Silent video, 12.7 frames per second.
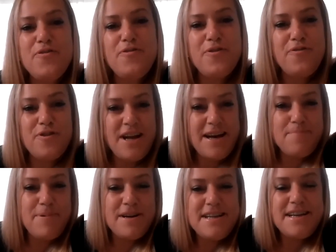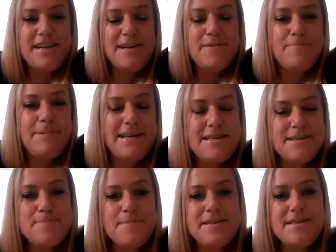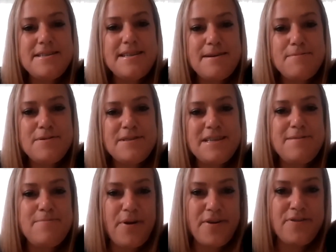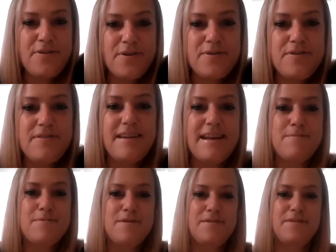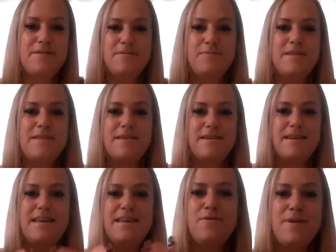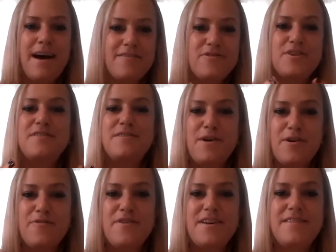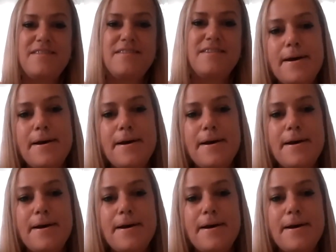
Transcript: for that particular placement, that was in Brussels, and I was with the EU Advocacy Office.